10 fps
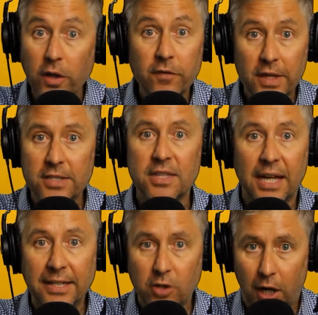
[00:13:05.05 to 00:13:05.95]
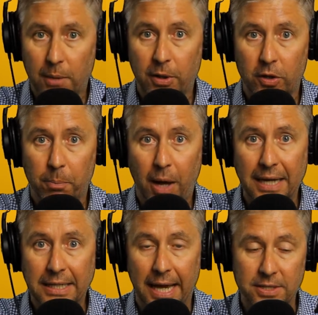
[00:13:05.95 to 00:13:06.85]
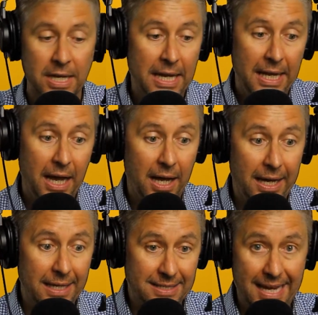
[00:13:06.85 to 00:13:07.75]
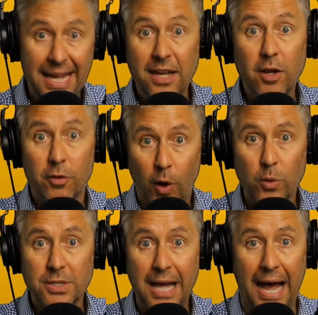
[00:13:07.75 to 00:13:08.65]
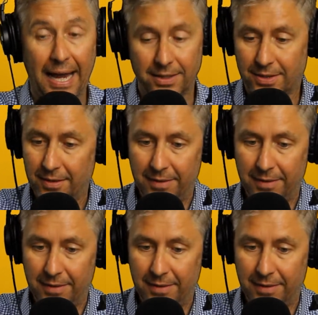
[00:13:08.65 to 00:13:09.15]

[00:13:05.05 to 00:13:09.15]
of this that I talk about on the podcast is in those guides.